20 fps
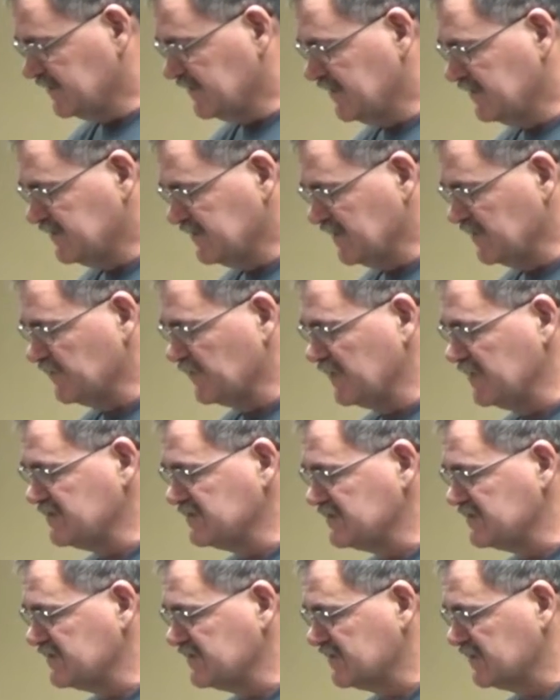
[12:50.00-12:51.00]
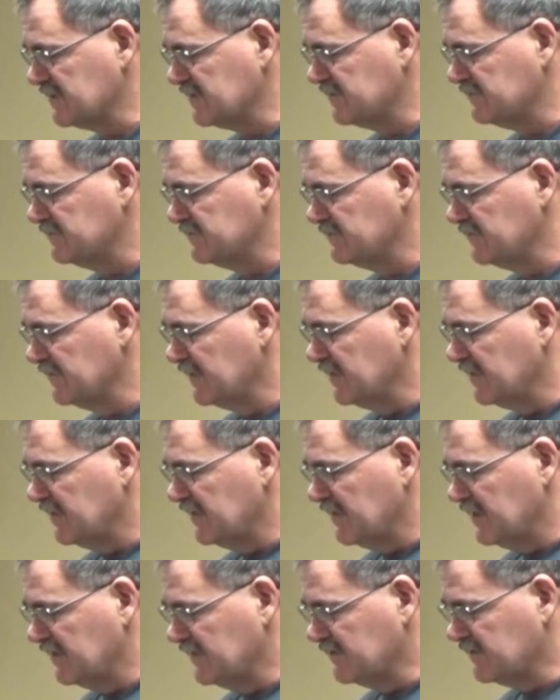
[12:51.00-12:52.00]
he said what he's gonna do.
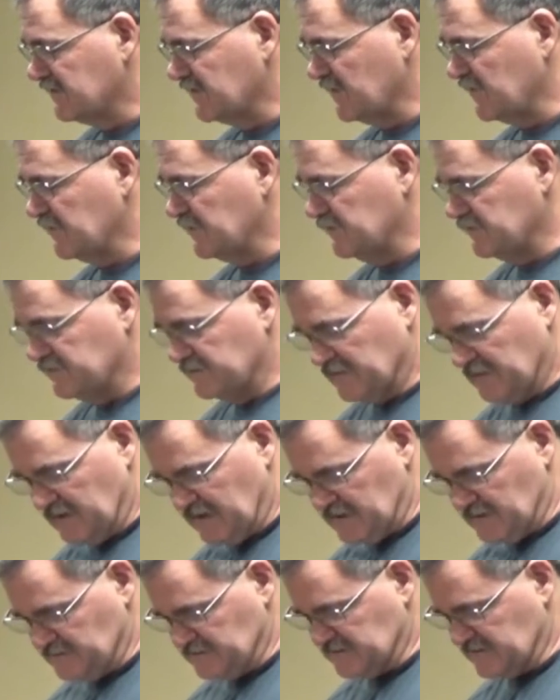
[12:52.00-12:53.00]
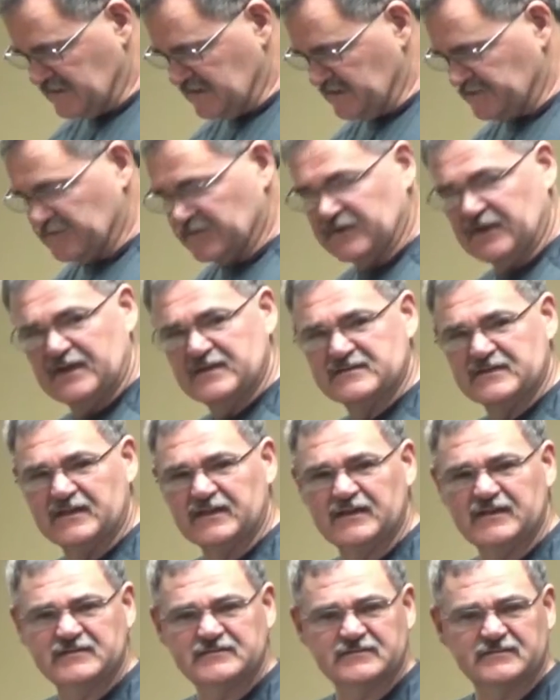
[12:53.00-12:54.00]
And so it was a couple of days, I
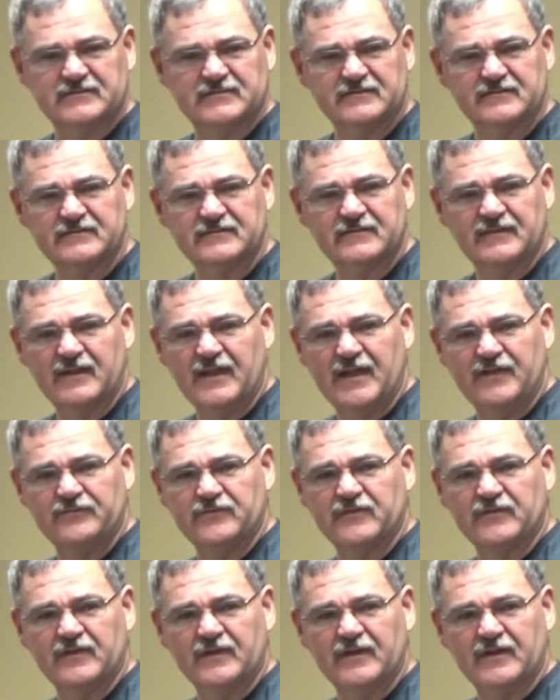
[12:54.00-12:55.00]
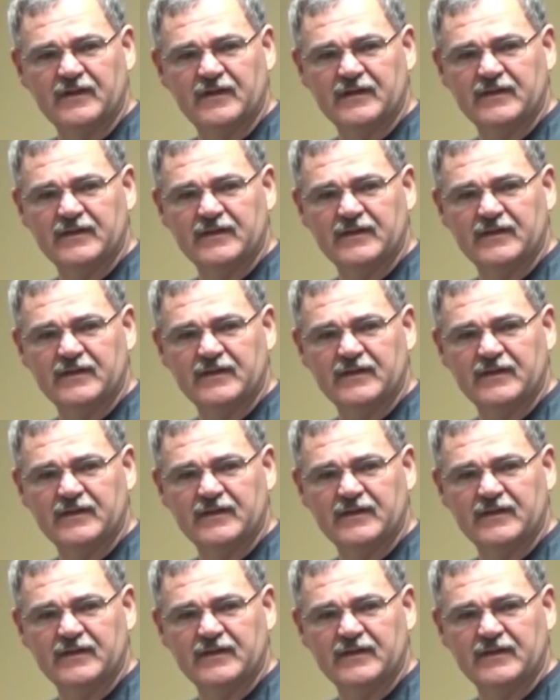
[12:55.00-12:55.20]
guess, after that.